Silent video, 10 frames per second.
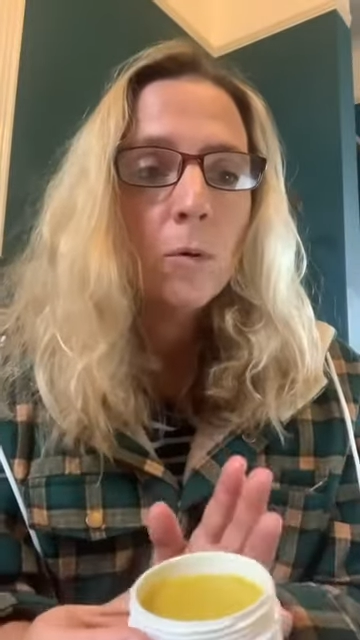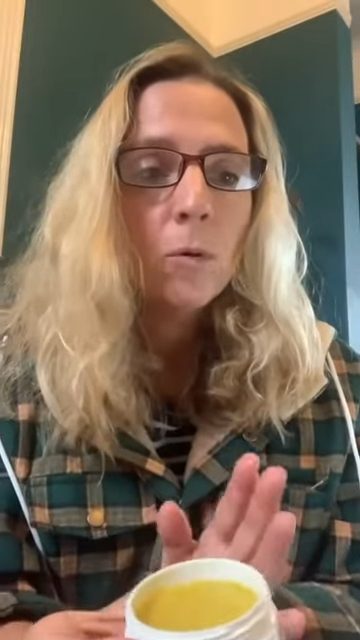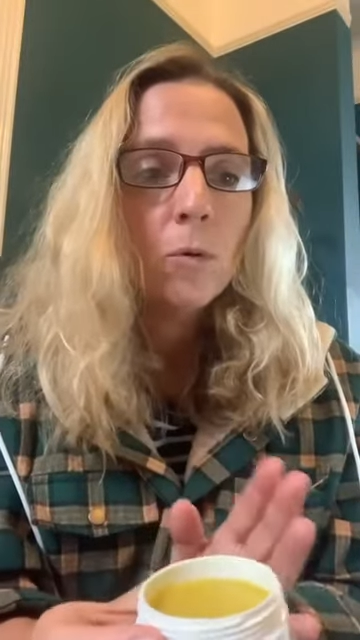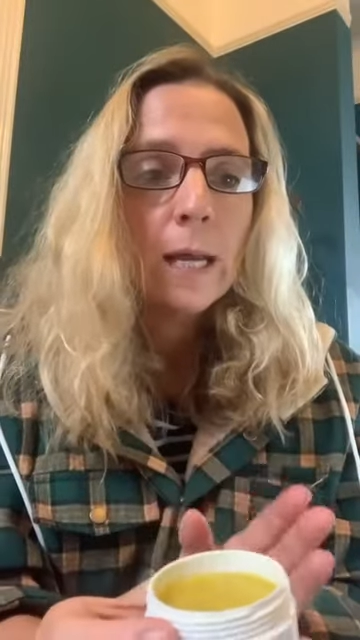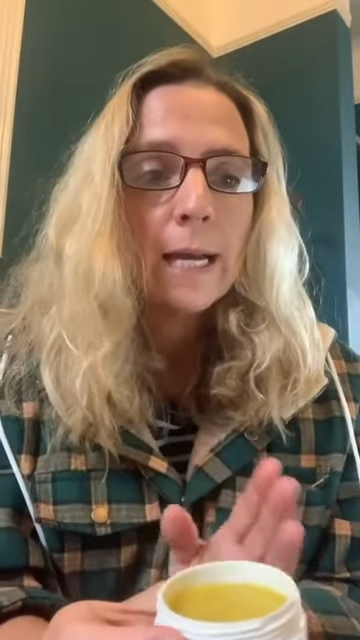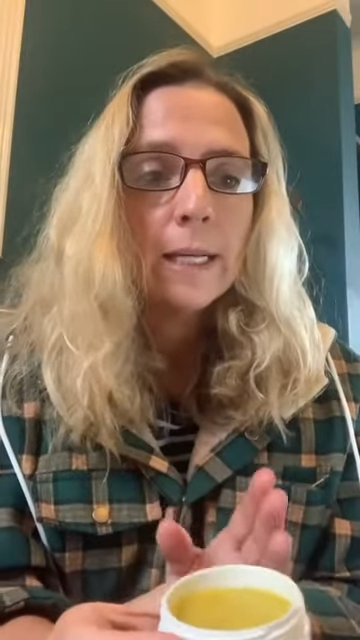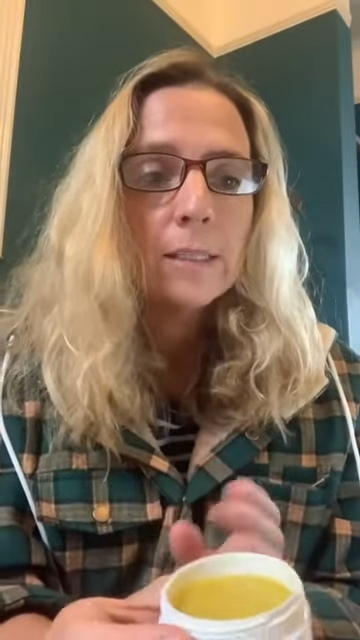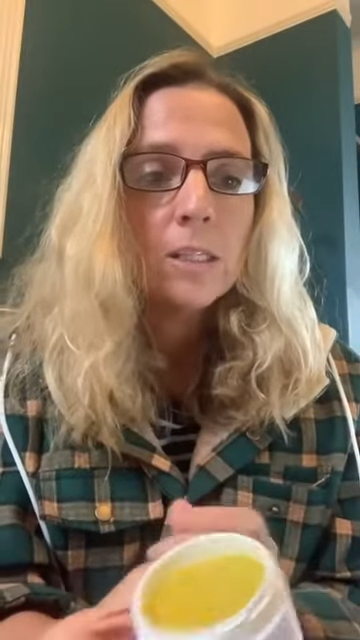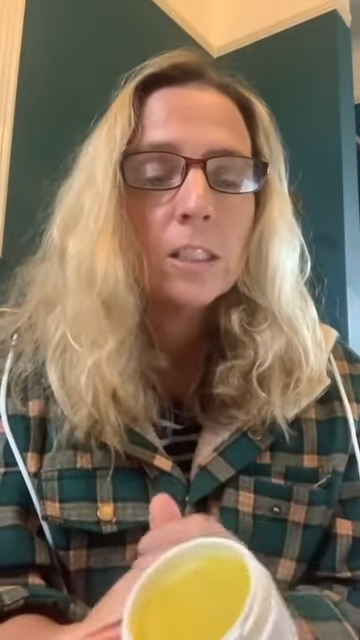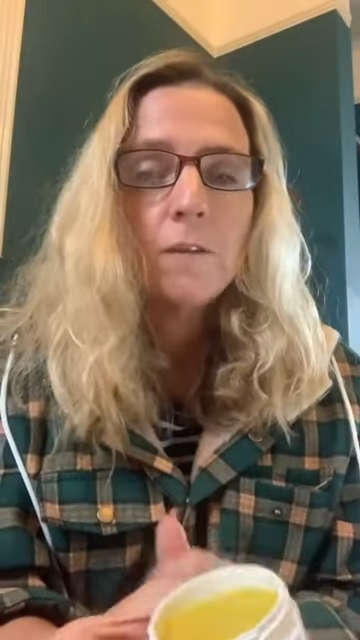organic,
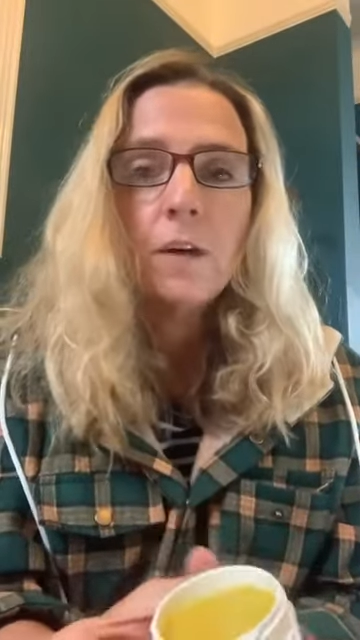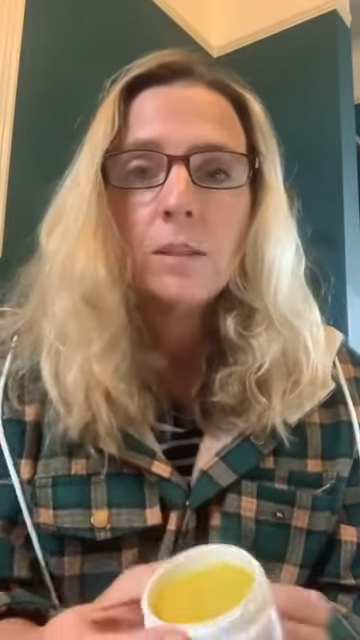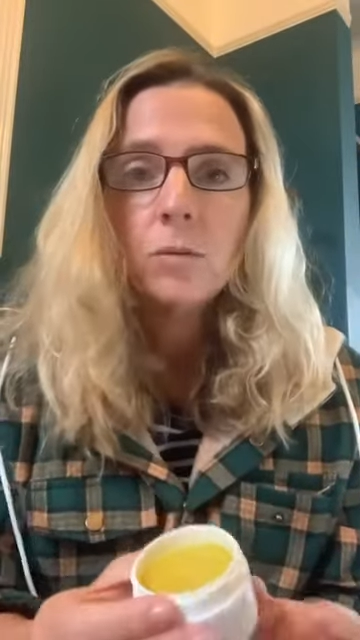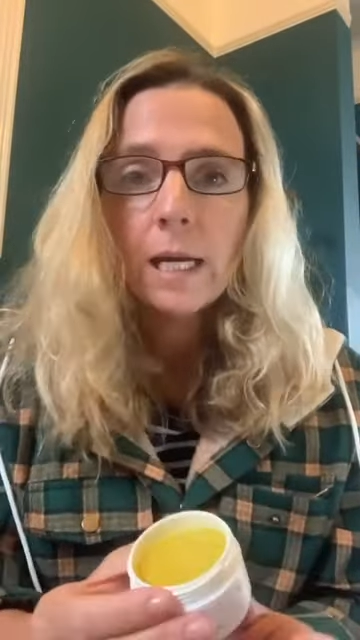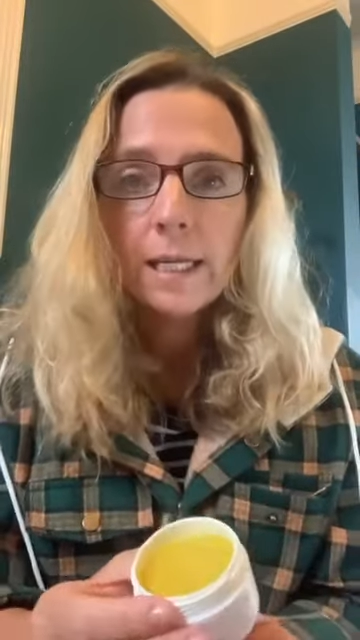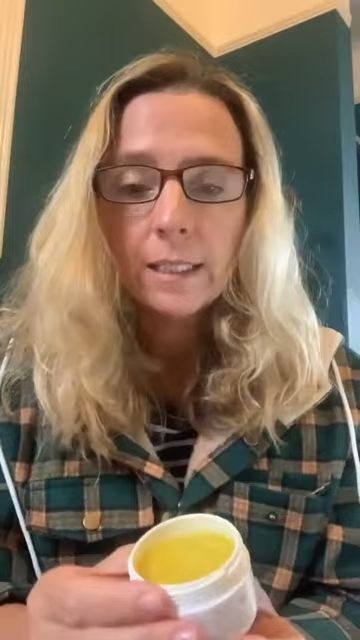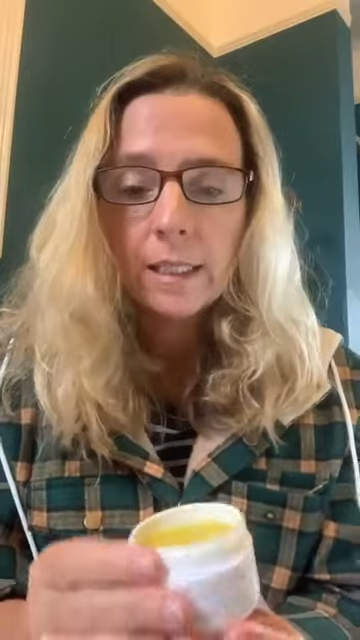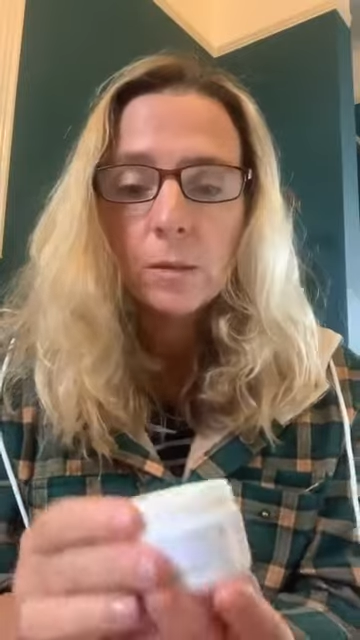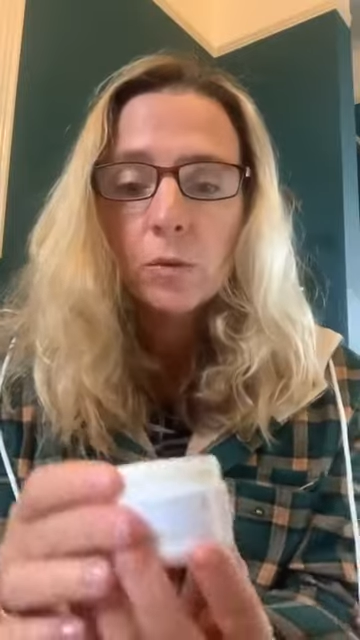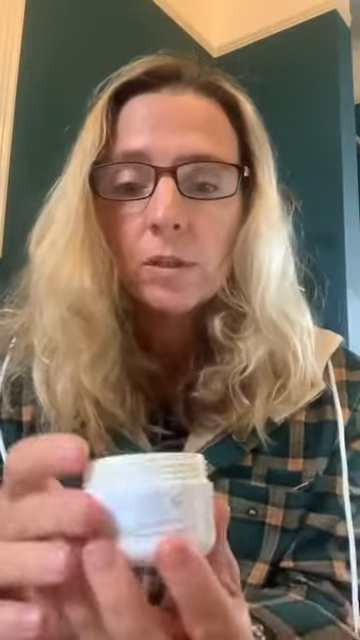certified organic,
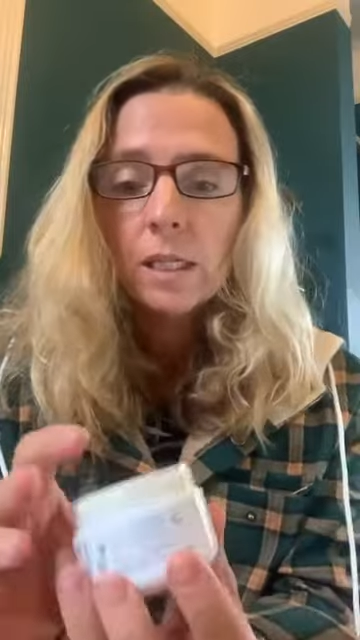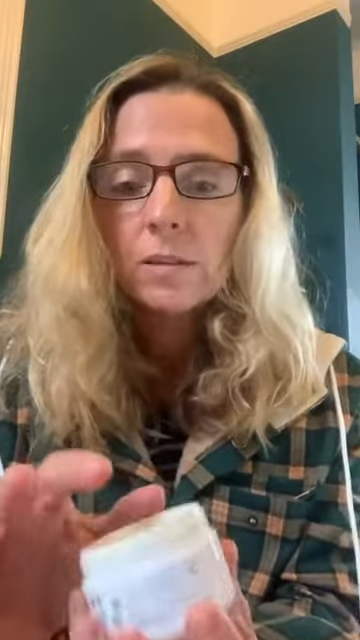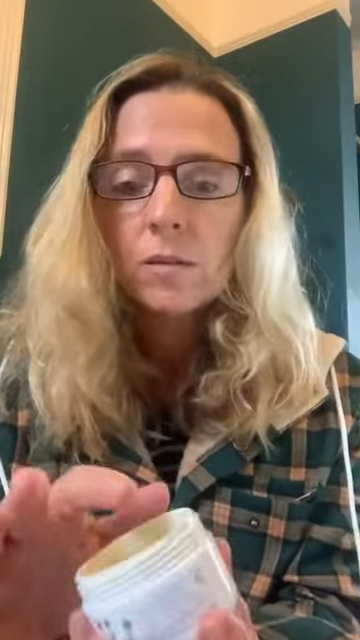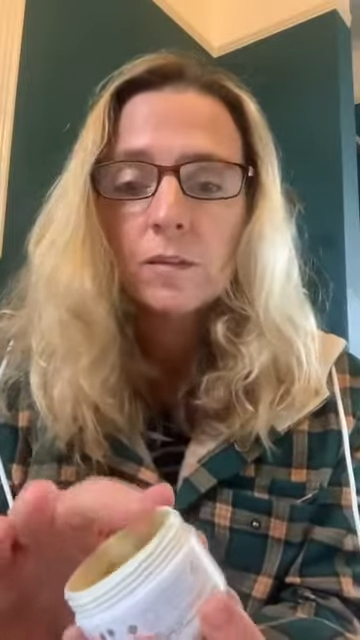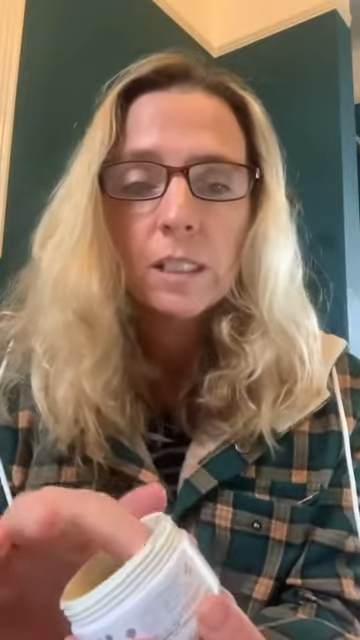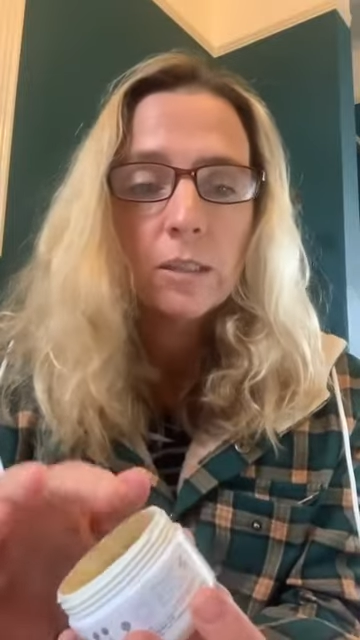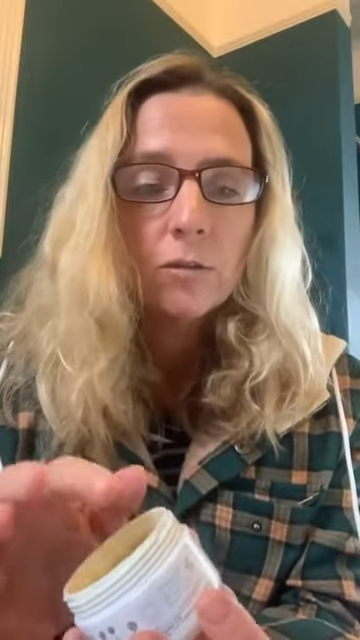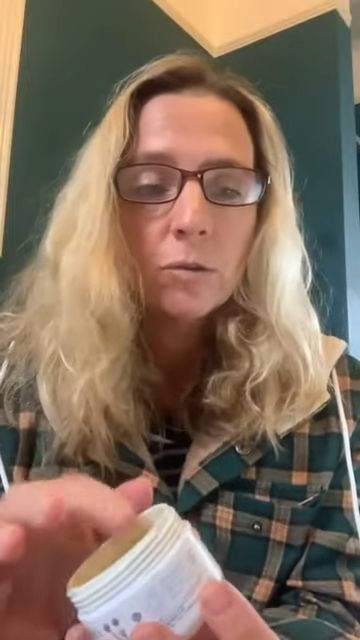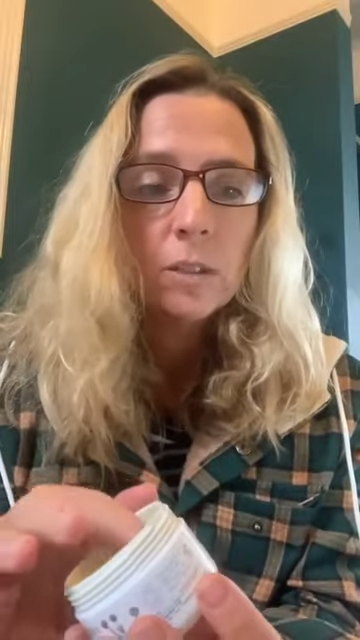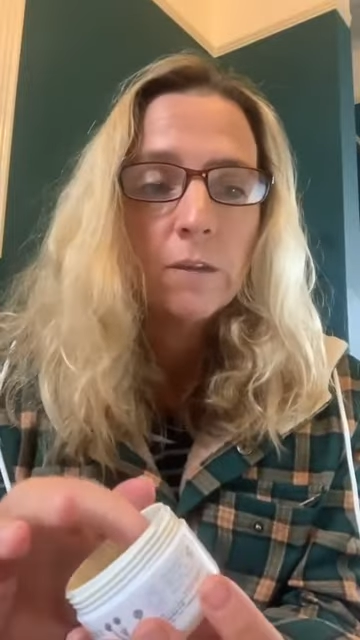these products, obviously
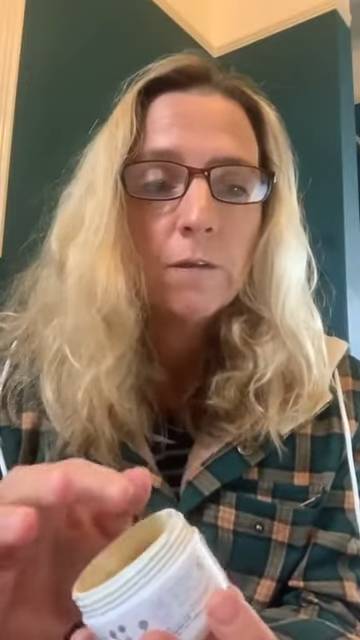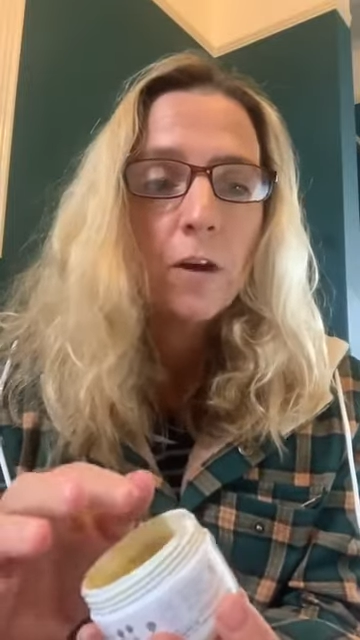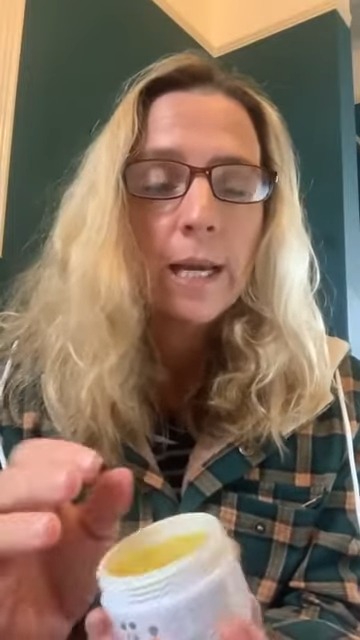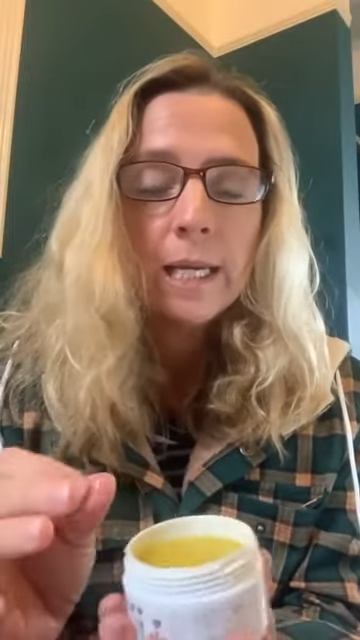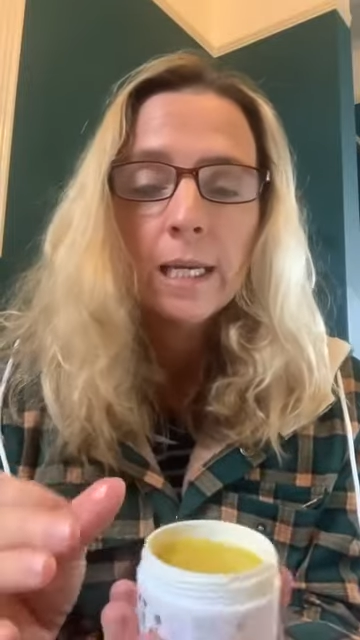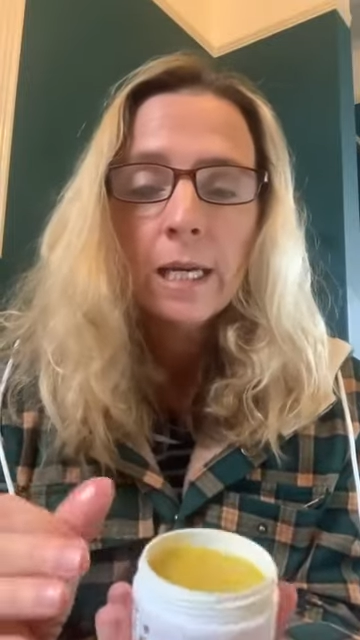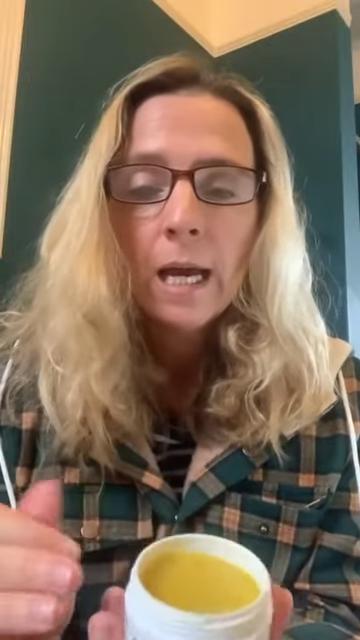cruelty-free.